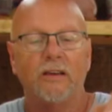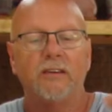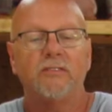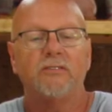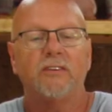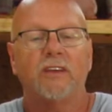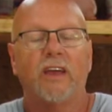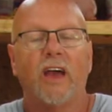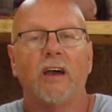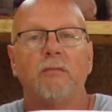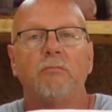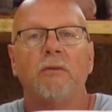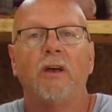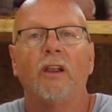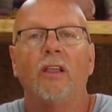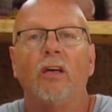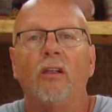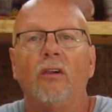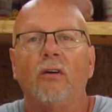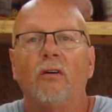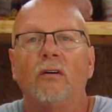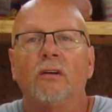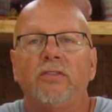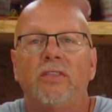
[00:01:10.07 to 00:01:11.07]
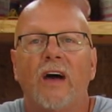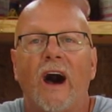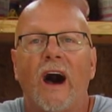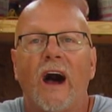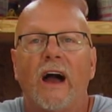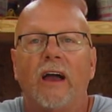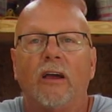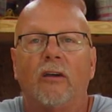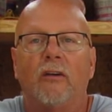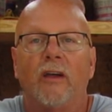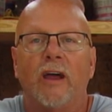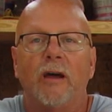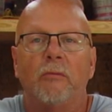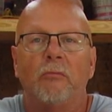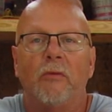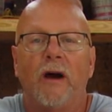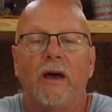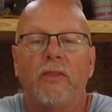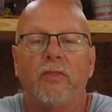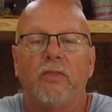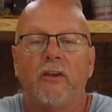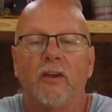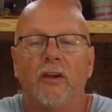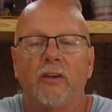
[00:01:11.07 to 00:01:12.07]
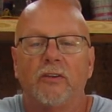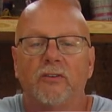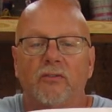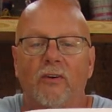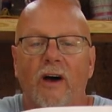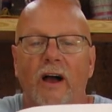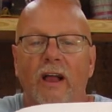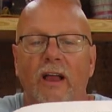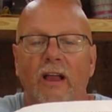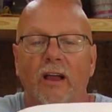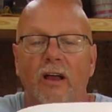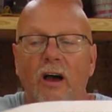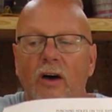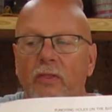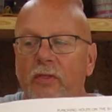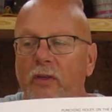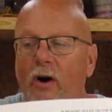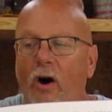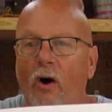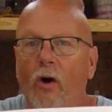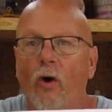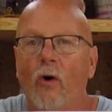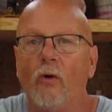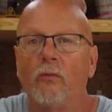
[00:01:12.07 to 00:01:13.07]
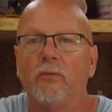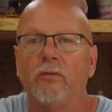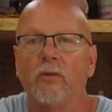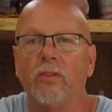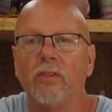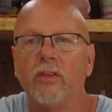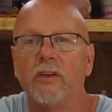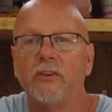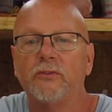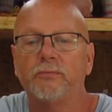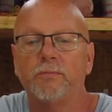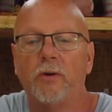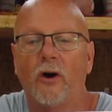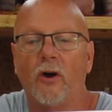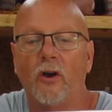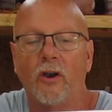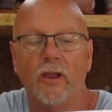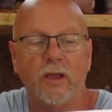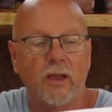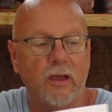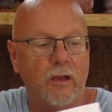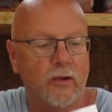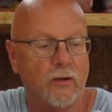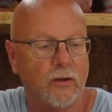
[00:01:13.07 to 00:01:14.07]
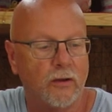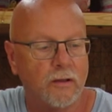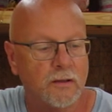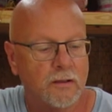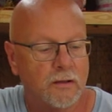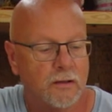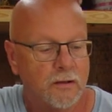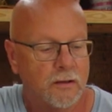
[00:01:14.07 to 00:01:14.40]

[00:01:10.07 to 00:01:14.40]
least they gave me a little diagram right there so I can cut the hole for this part here.